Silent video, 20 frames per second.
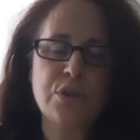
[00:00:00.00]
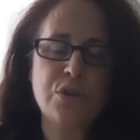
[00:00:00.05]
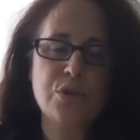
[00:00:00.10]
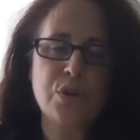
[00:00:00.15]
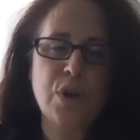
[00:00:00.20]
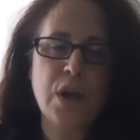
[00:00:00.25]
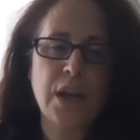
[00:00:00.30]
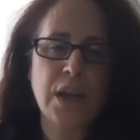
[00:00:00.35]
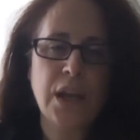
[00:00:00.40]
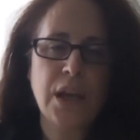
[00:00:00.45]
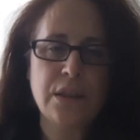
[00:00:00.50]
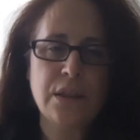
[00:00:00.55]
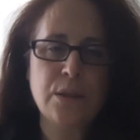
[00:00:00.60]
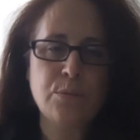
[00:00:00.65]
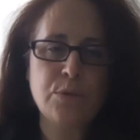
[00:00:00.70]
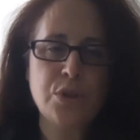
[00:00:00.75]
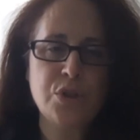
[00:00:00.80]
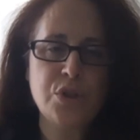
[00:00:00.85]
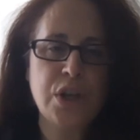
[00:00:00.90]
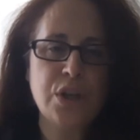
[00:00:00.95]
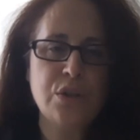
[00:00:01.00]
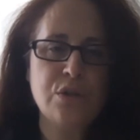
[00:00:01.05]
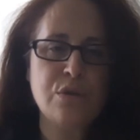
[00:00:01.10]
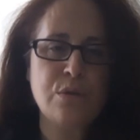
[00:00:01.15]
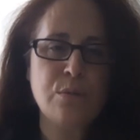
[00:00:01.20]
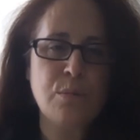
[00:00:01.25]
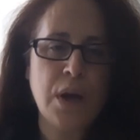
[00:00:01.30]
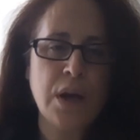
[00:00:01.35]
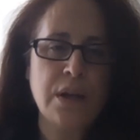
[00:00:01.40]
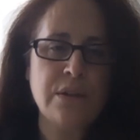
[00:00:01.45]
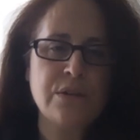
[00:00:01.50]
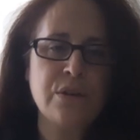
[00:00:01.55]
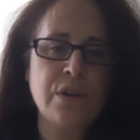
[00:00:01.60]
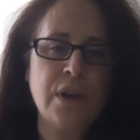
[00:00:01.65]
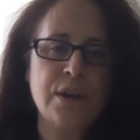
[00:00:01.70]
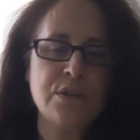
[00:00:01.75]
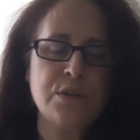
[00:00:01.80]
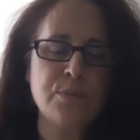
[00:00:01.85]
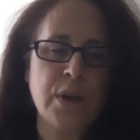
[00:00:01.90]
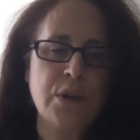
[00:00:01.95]
to try and get them to change their minds on
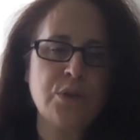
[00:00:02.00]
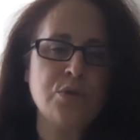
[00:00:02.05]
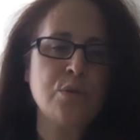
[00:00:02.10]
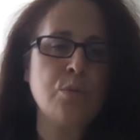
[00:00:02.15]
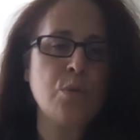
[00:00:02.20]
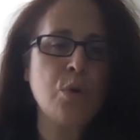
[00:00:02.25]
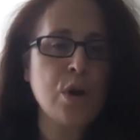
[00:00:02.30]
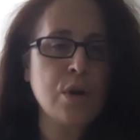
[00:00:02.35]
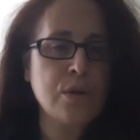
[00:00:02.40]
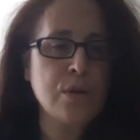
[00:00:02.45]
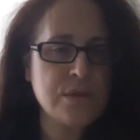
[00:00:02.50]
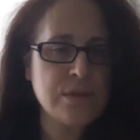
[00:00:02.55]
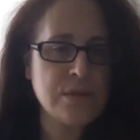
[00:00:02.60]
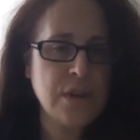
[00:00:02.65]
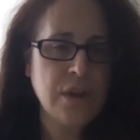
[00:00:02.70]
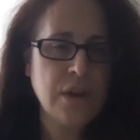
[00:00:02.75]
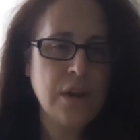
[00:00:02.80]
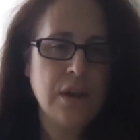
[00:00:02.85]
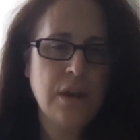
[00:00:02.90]
how spectrum works.